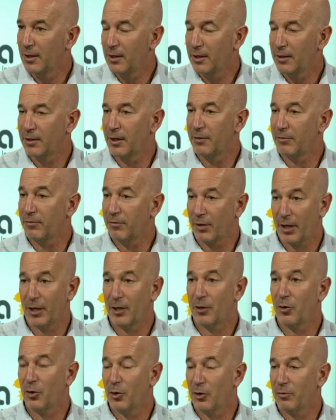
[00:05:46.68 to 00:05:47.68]
They're flying
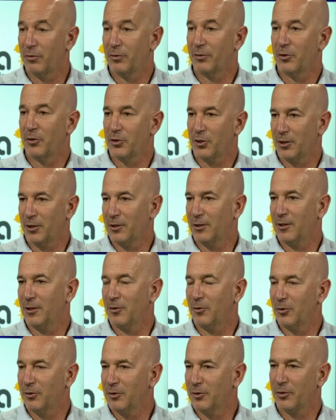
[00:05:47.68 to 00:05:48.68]
all over to China
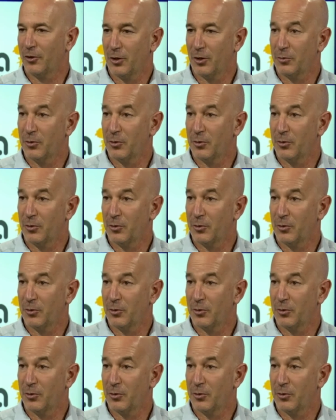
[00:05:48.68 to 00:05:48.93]
all the time.